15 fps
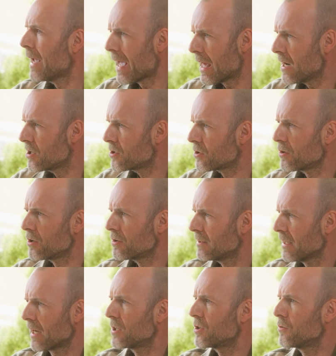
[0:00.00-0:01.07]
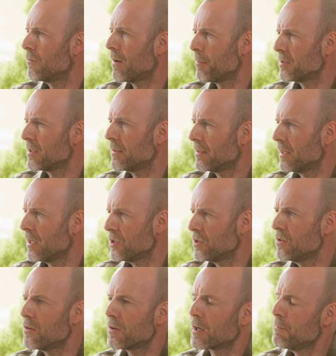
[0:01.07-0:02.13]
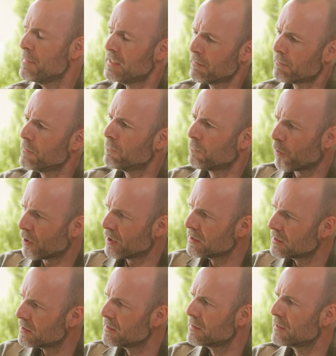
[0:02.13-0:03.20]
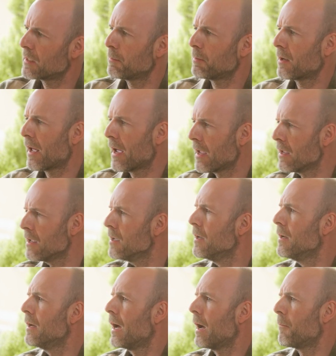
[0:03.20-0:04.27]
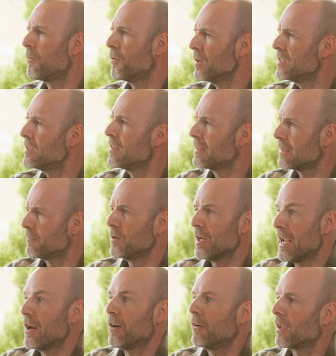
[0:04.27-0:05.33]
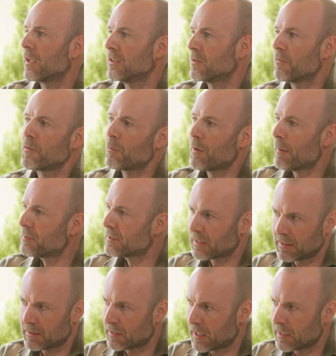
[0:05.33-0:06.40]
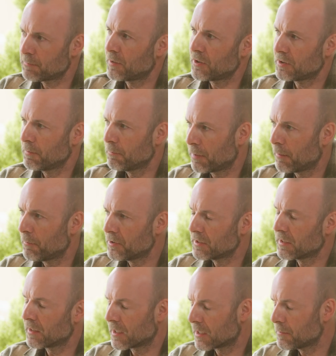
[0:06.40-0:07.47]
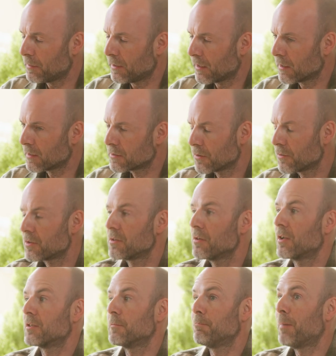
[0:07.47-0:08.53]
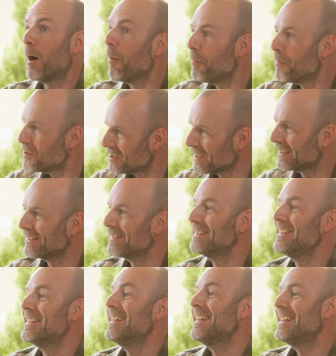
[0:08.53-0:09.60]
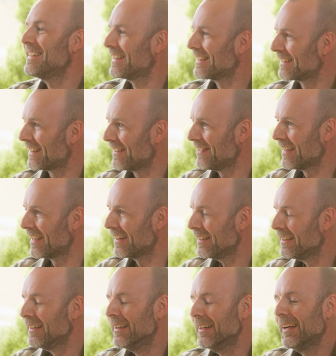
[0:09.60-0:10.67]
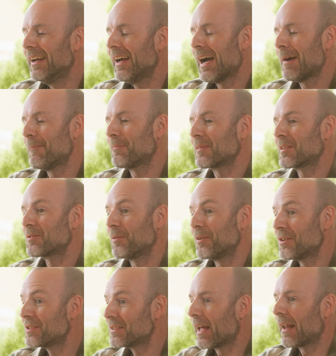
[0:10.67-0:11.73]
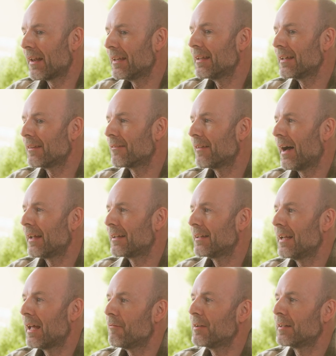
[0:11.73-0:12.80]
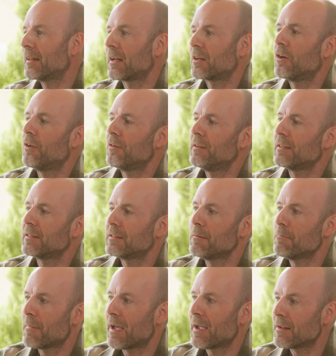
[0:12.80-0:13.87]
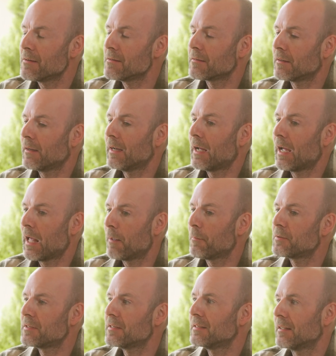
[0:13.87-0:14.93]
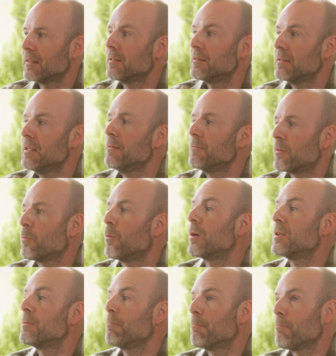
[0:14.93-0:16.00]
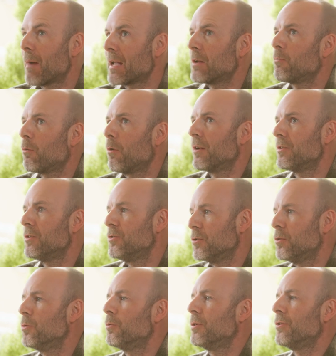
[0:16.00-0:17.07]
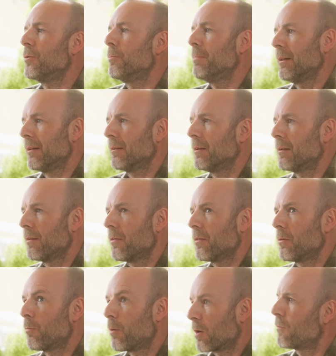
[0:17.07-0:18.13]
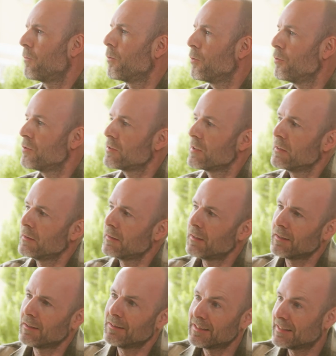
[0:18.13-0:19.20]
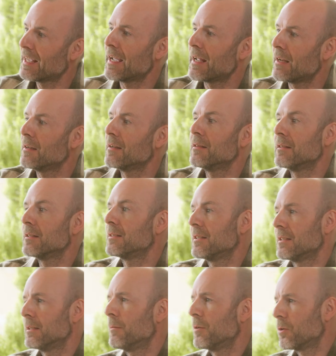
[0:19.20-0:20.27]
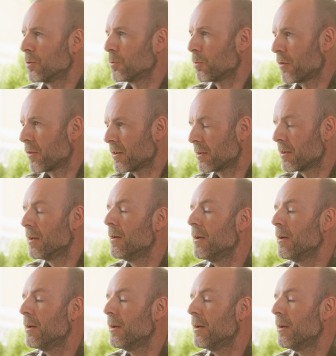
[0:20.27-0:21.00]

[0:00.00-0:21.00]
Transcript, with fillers: editor section representation. There can be different voices that apply um, mm. for each of the different areas of the website slash publishing experience. So there's lots of publishing detail in there. Um, so understanding that and having that context in mind uh, helps to set the scene for what you might want to do when you're building the workflows and the design and the system that goes with it.